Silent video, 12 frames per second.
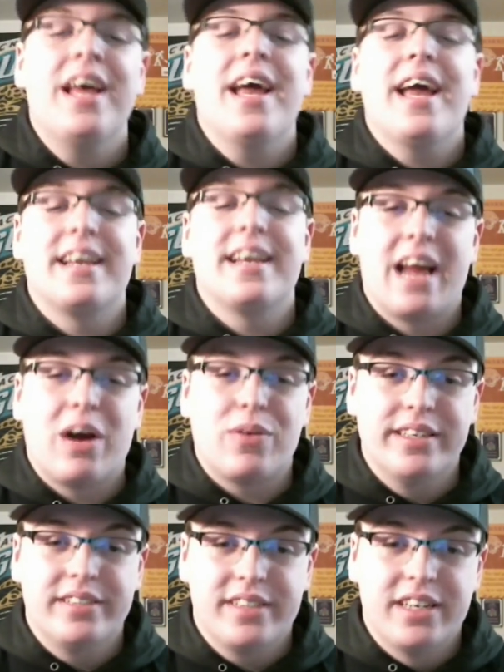and now
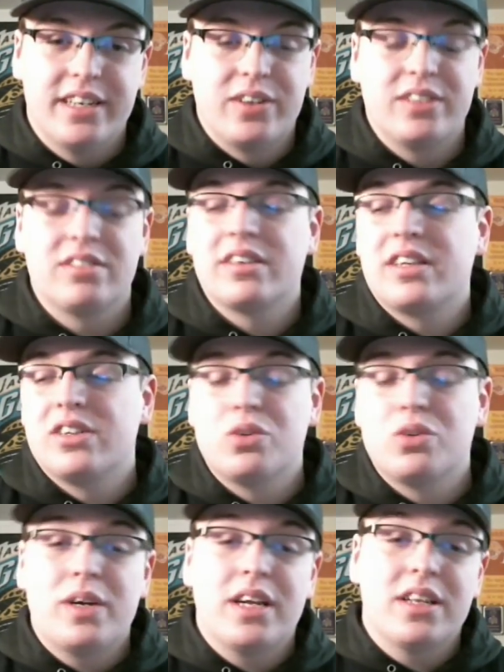he's here. He's looking to
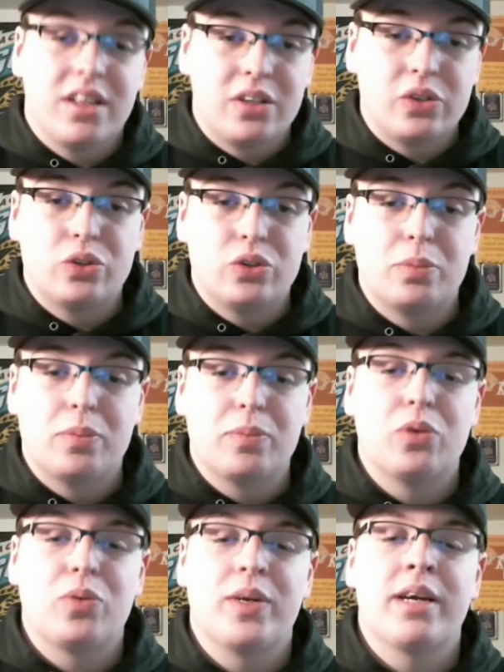win another Super
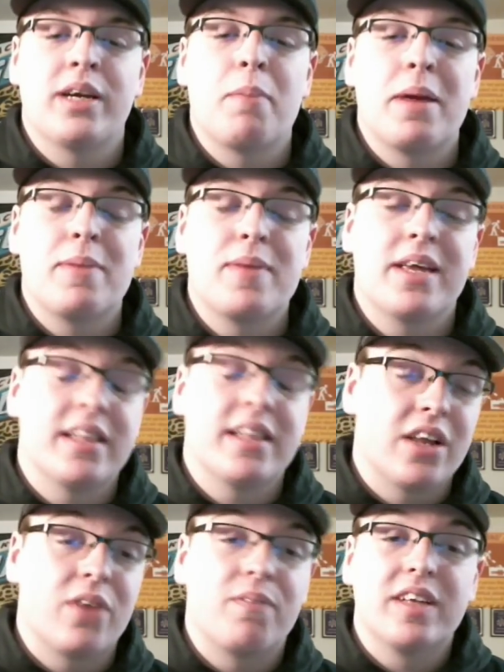Bowl ring, maybe, you
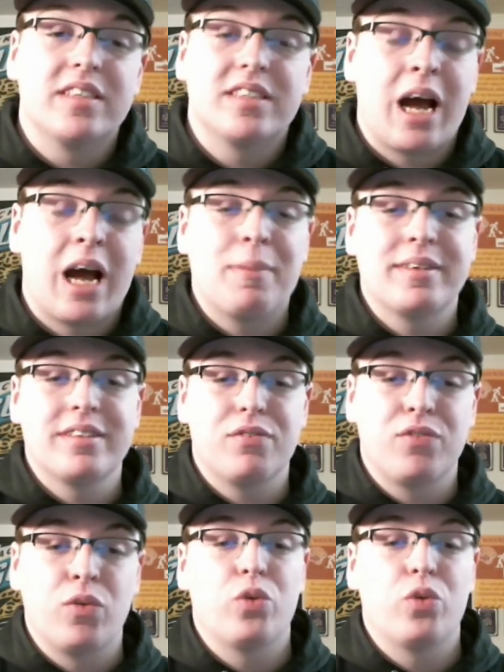know, this time as a
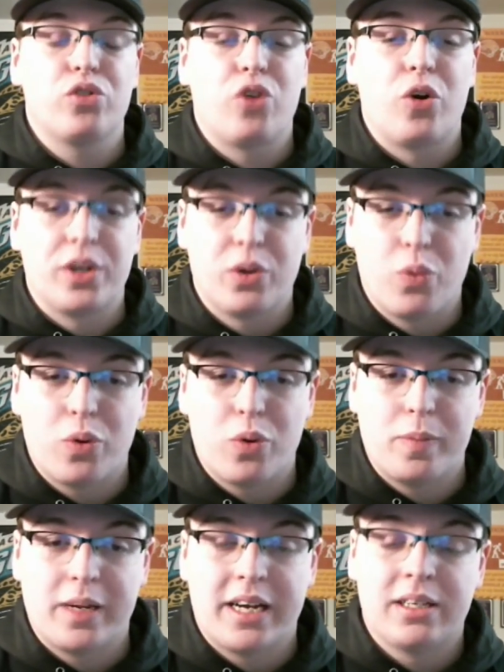full starting
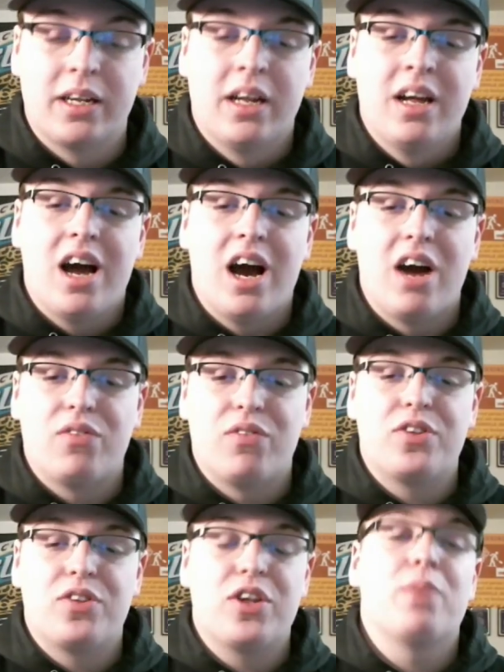quarterback for a
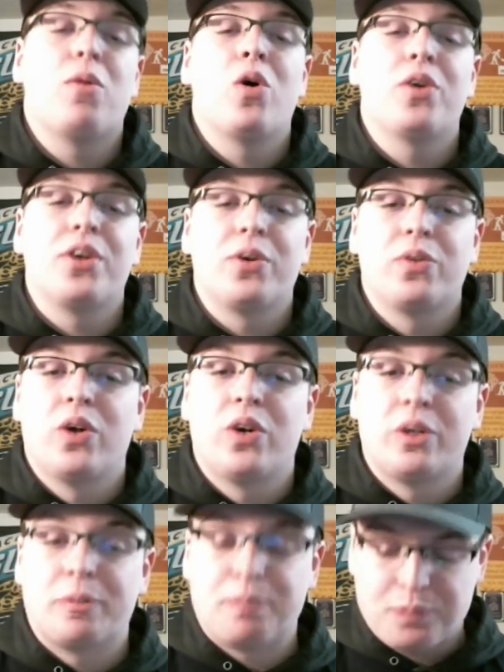team all year
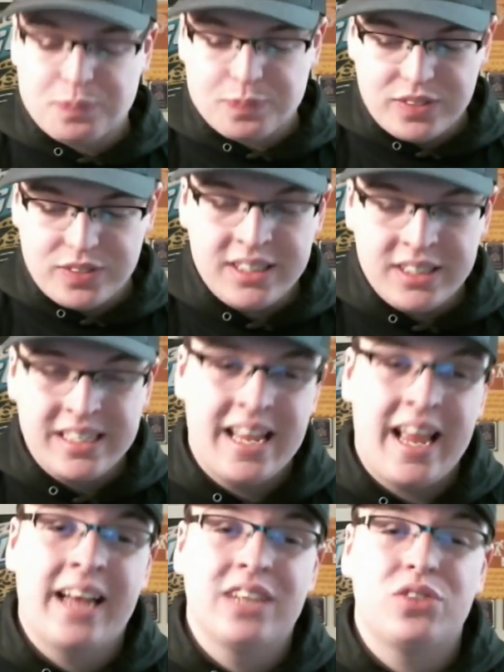long.
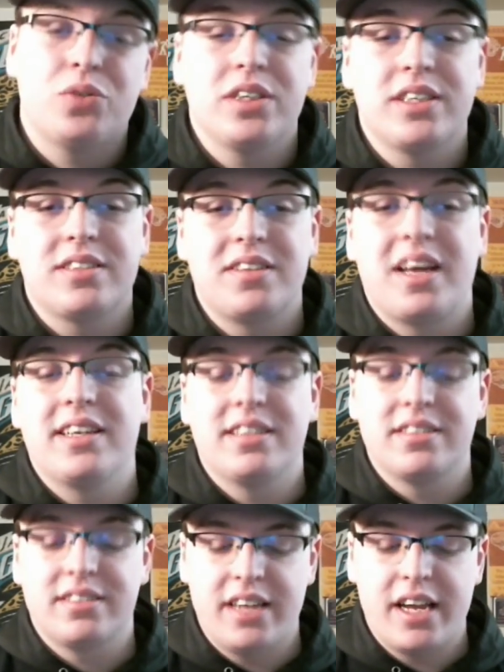And it's really exciting to
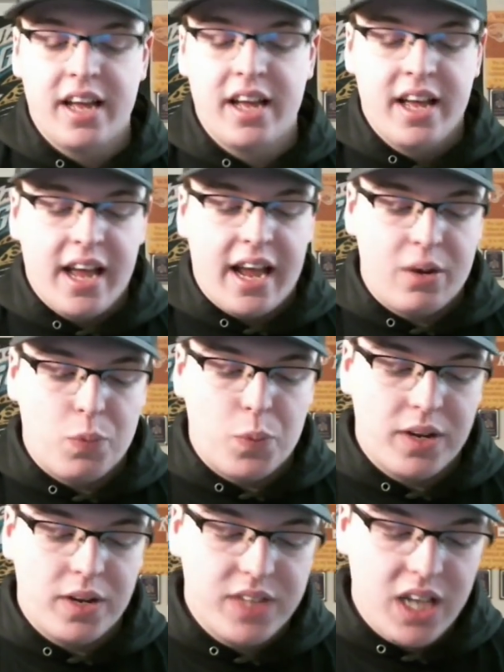see. And one
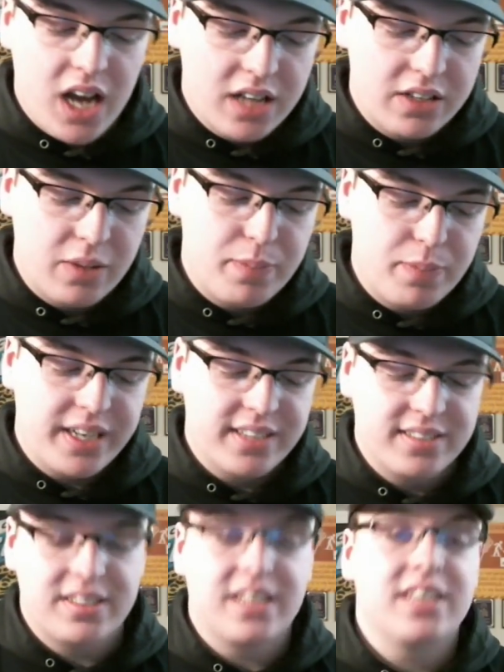of the other
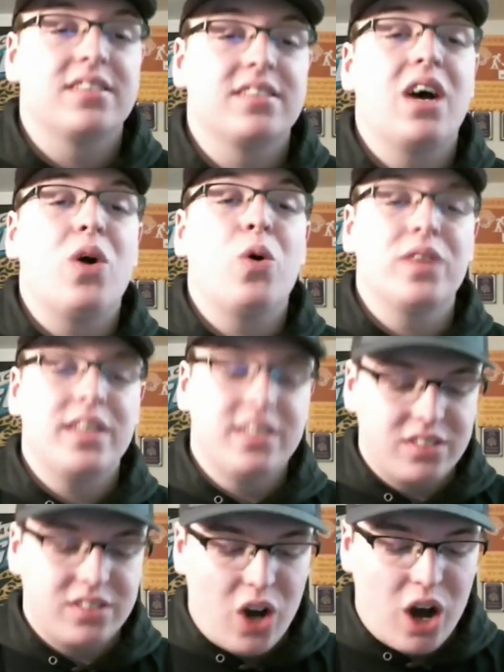biggest things, not only
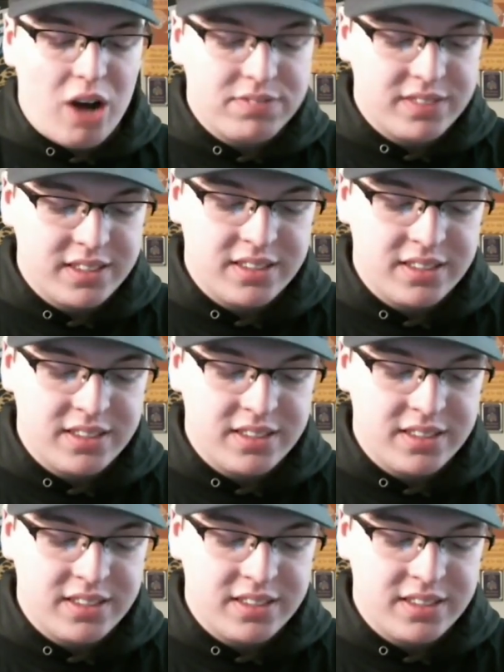does Codwell,